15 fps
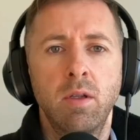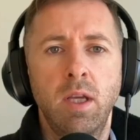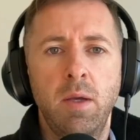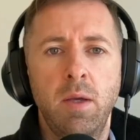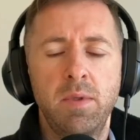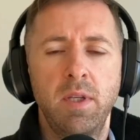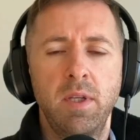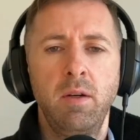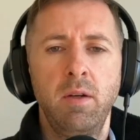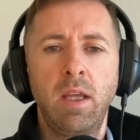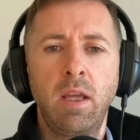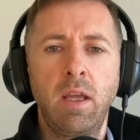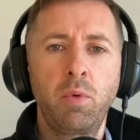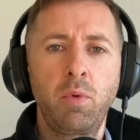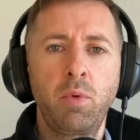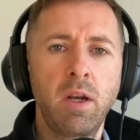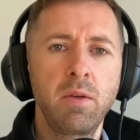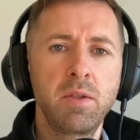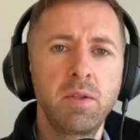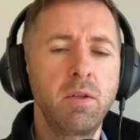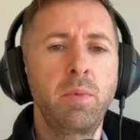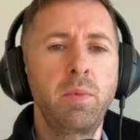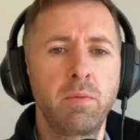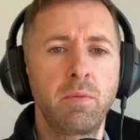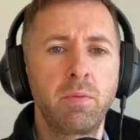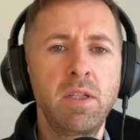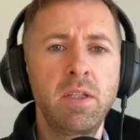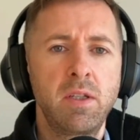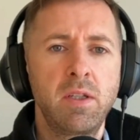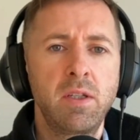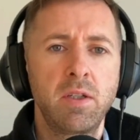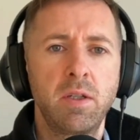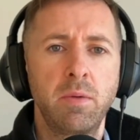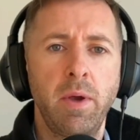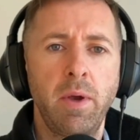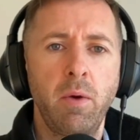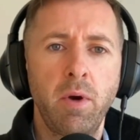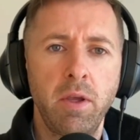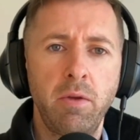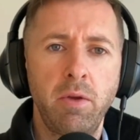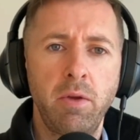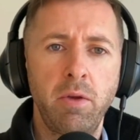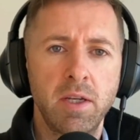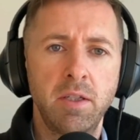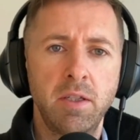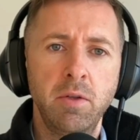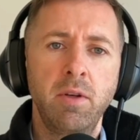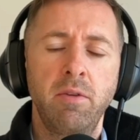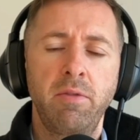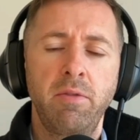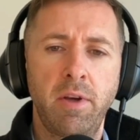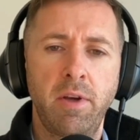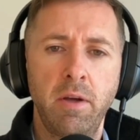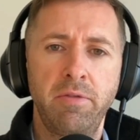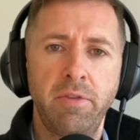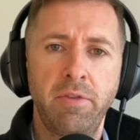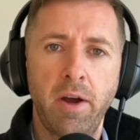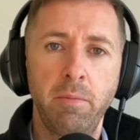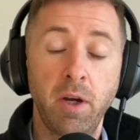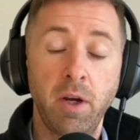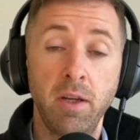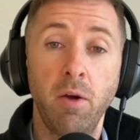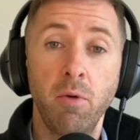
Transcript: Absolutely. When I was doing a bit of research about what you guys are doing at FarmKind,